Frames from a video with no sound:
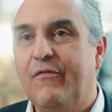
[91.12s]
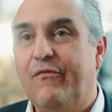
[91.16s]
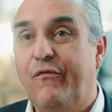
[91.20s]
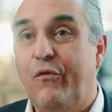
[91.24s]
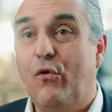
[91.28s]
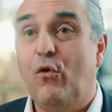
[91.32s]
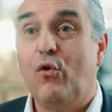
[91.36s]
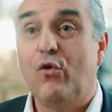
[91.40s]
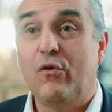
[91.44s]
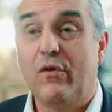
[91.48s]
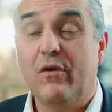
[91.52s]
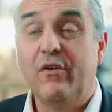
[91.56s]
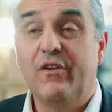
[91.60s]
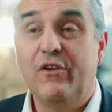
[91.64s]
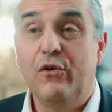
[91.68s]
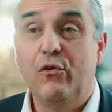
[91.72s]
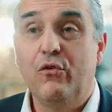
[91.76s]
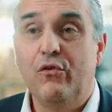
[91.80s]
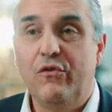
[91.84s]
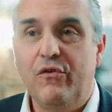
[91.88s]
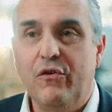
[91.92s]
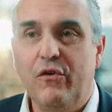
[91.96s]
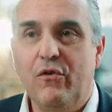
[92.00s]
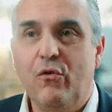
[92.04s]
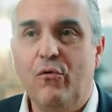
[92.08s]
for
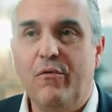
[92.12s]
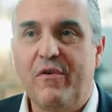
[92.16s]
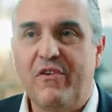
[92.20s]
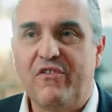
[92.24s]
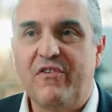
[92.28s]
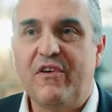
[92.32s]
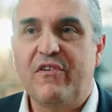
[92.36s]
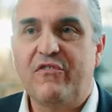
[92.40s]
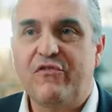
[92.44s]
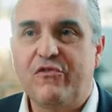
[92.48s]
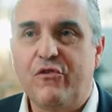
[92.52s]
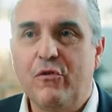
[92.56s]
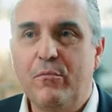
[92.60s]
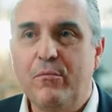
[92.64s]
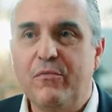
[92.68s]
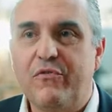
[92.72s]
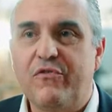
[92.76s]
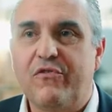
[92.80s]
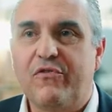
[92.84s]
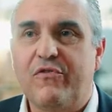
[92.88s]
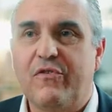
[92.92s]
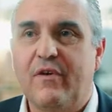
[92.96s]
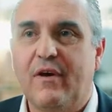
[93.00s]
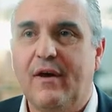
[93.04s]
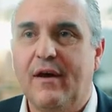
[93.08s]
new UV
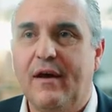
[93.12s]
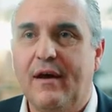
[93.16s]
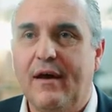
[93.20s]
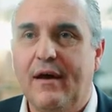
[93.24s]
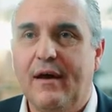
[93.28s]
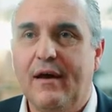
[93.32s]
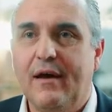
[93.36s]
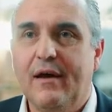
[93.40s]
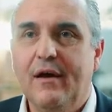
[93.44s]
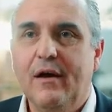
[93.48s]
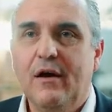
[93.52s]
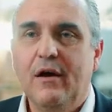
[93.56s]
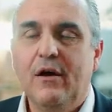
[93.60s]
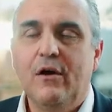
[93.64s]
systems uh,